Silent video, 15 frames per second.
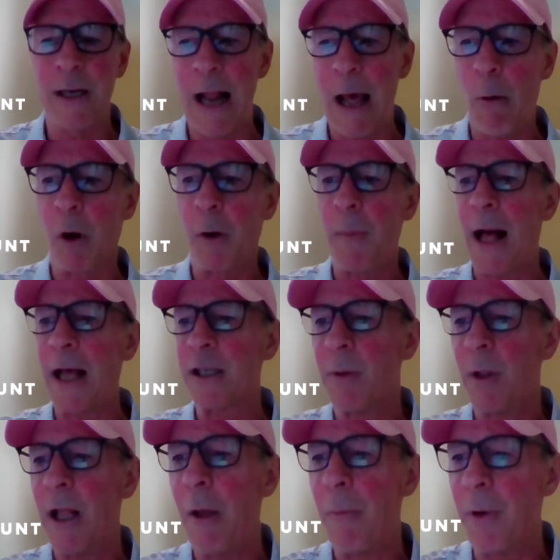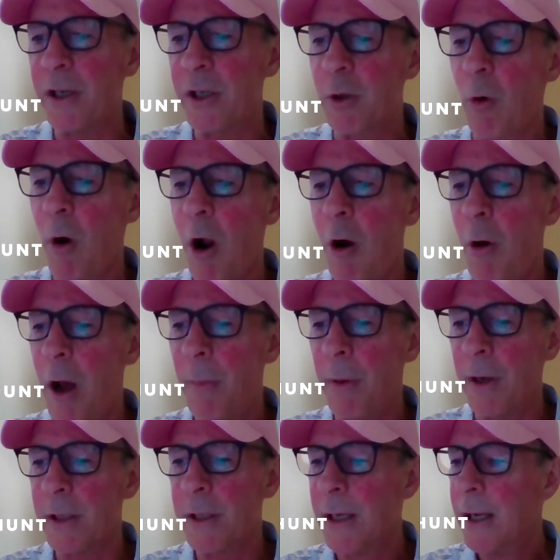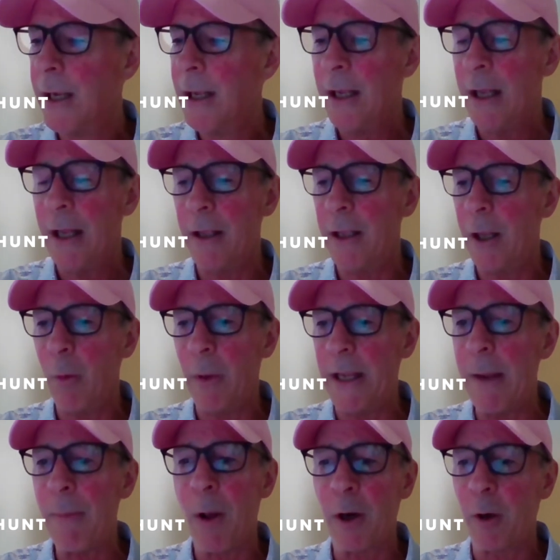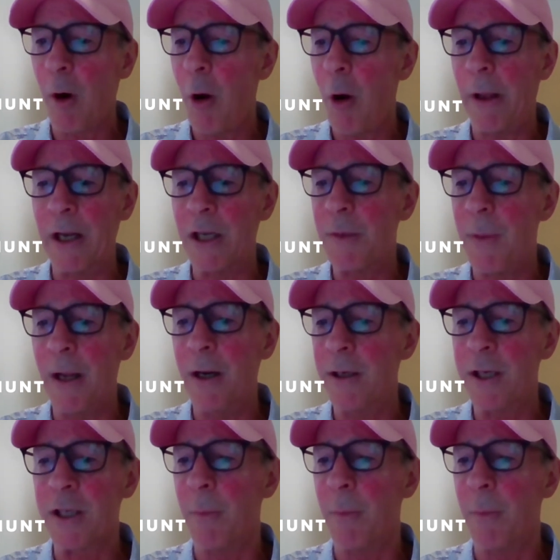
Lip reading: network possible, helping us grow, helping us. We keep on growing, and it's been just a